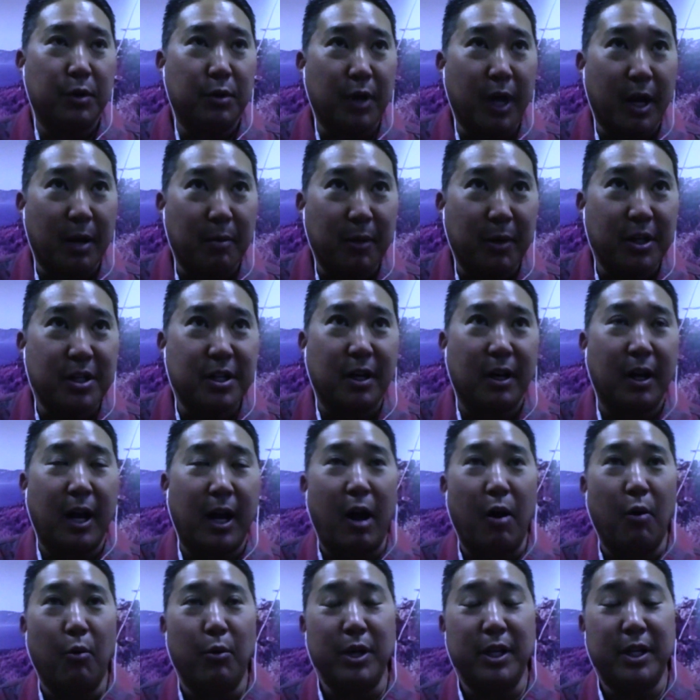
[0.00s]
You had
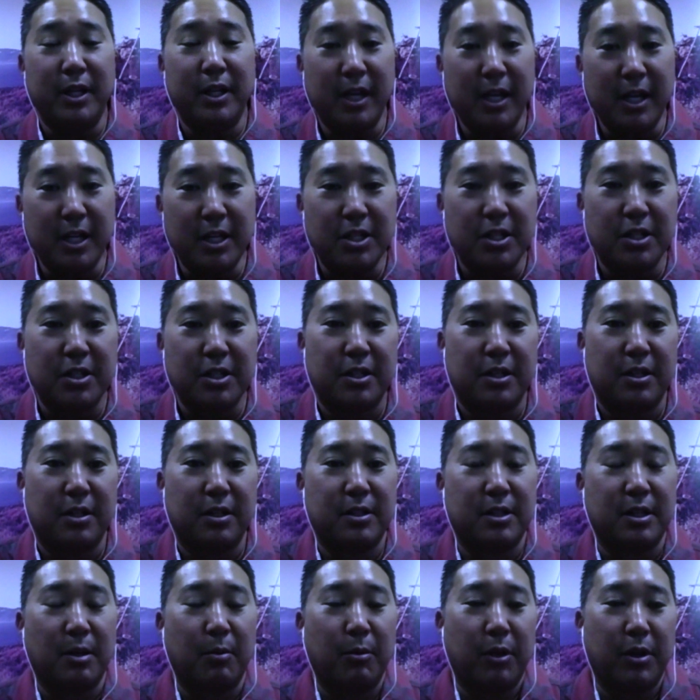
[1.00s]
mentioned how we
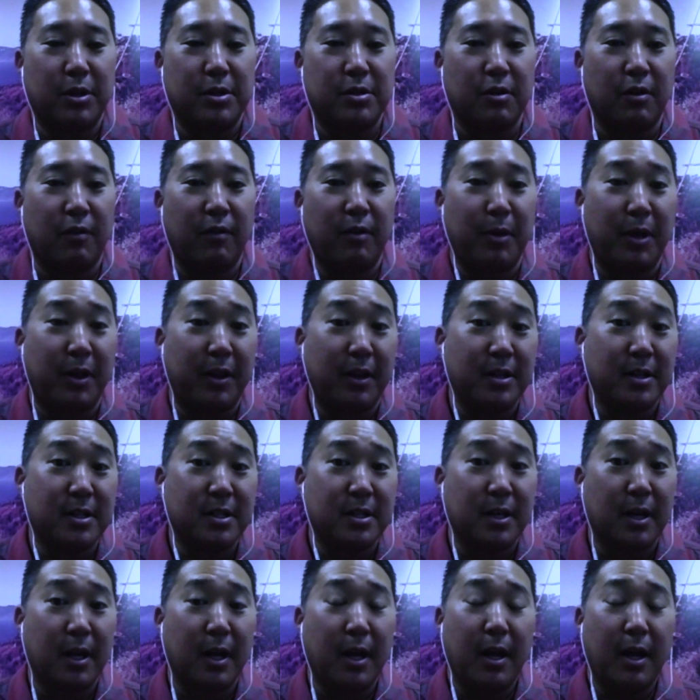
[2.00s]
teach some of the survey
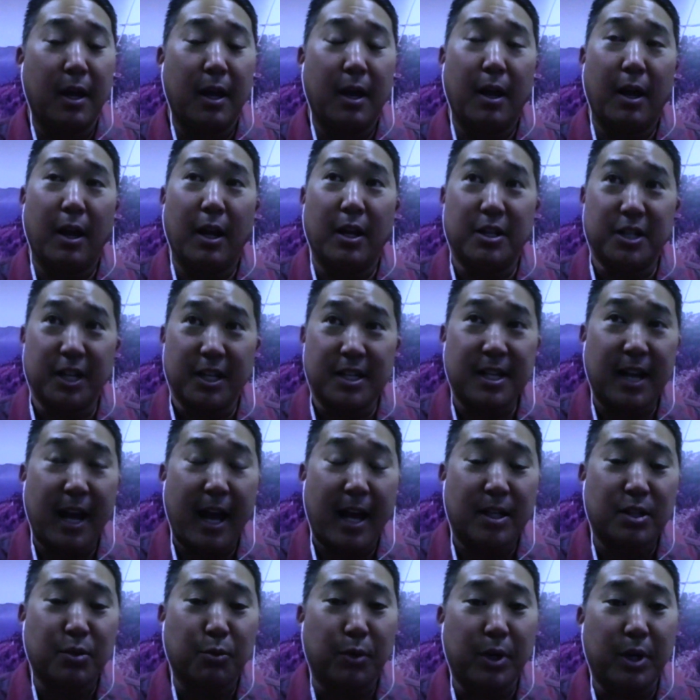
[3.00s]
methods. Just
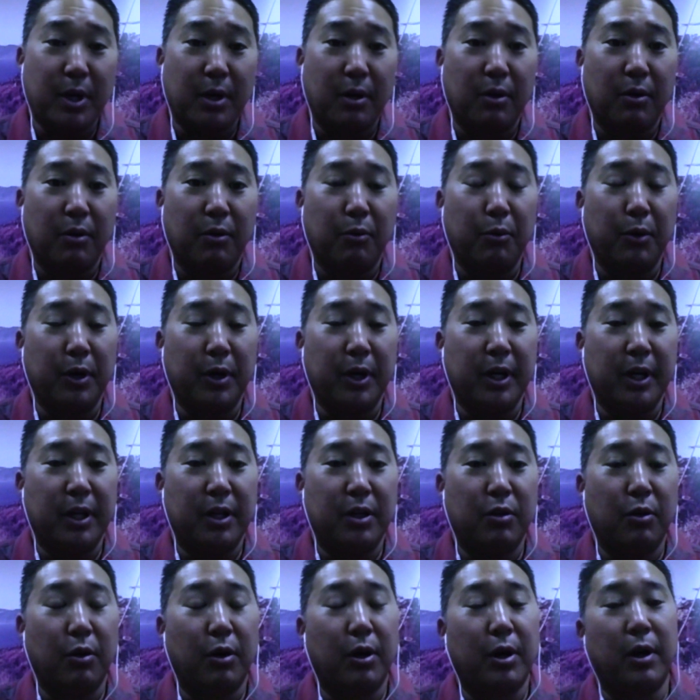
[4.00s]
last week,
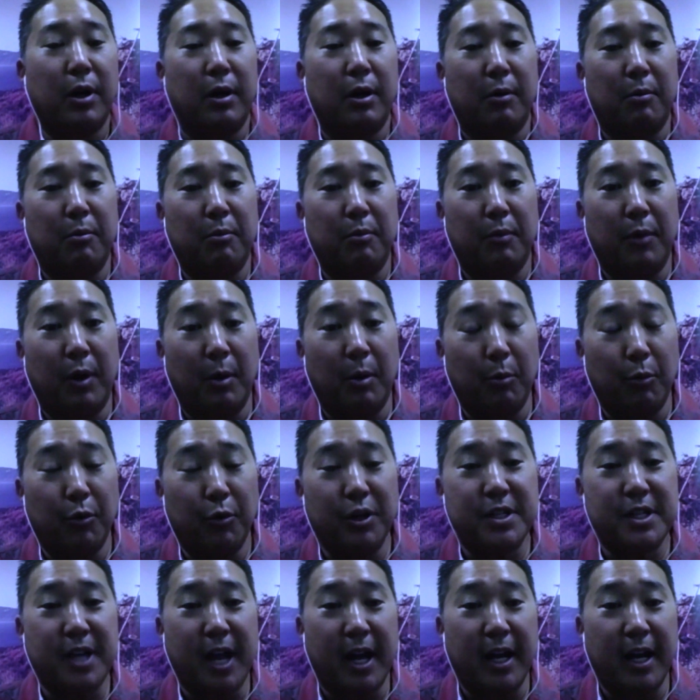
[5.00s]
we took a
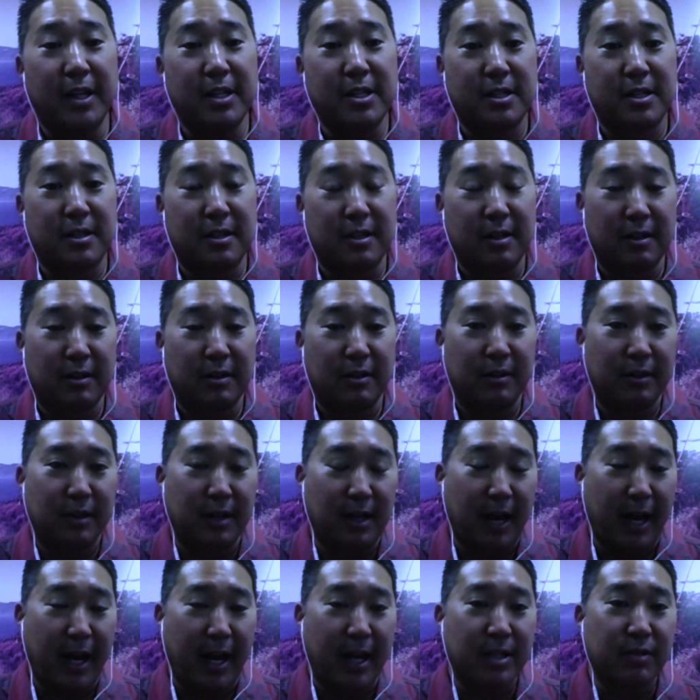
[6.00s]
marine science
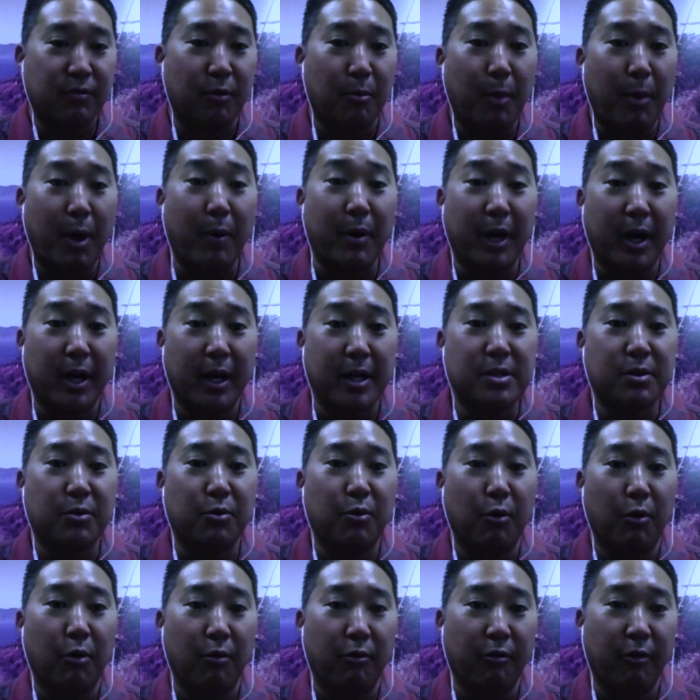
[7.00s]
class from Maui High
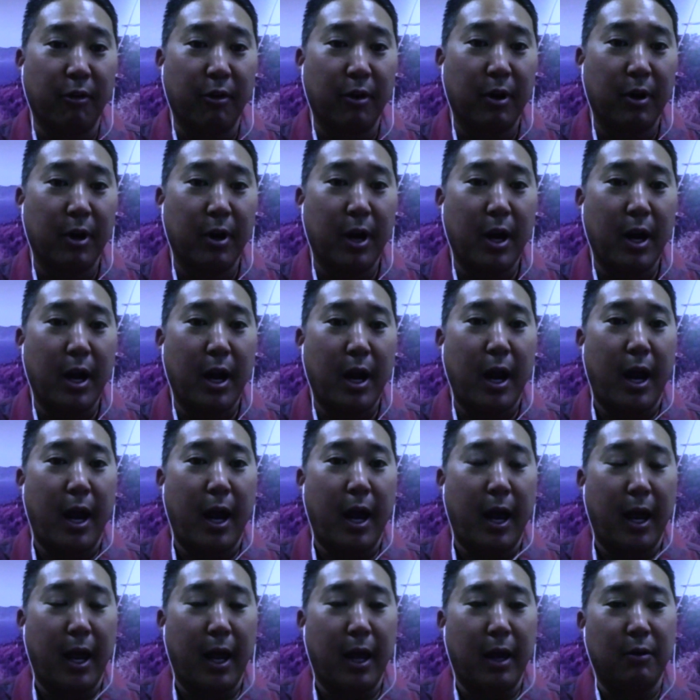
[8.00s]
School over,
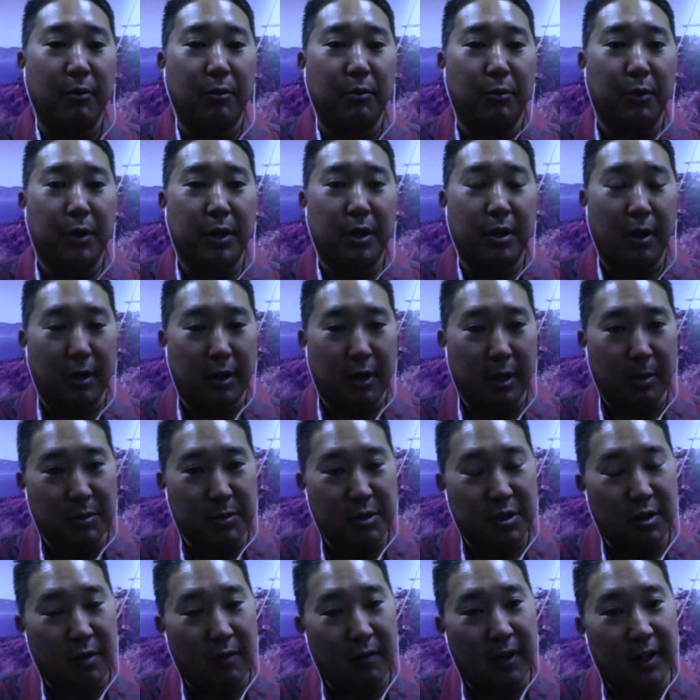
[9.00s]
and we taught
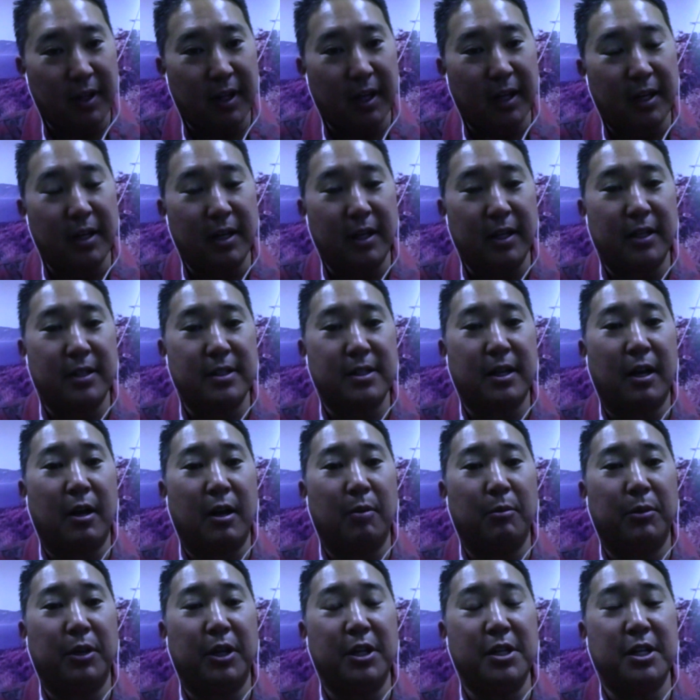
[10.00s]
them survey techniques,
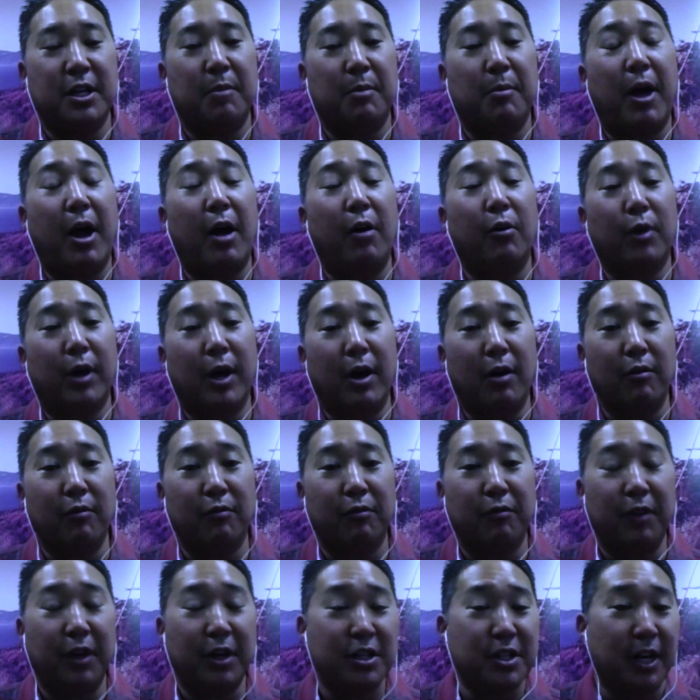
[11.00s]
teaching them how to
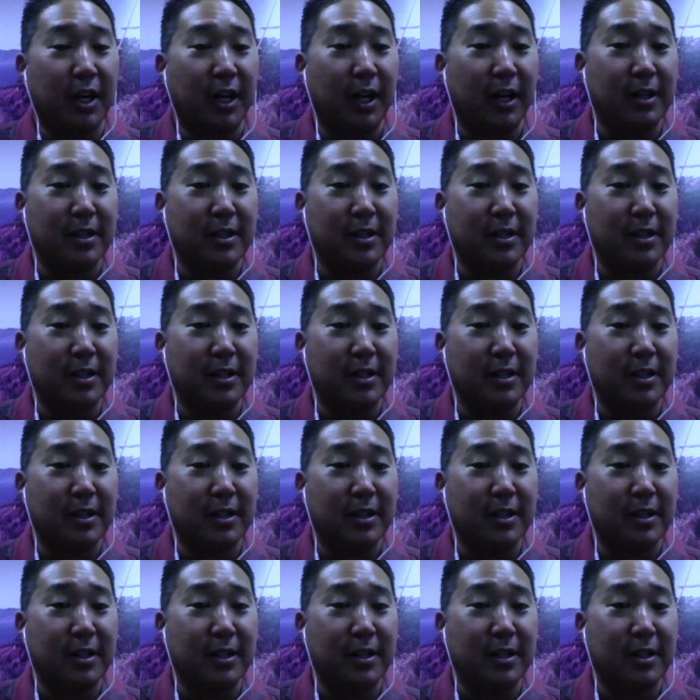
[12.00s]
count fish.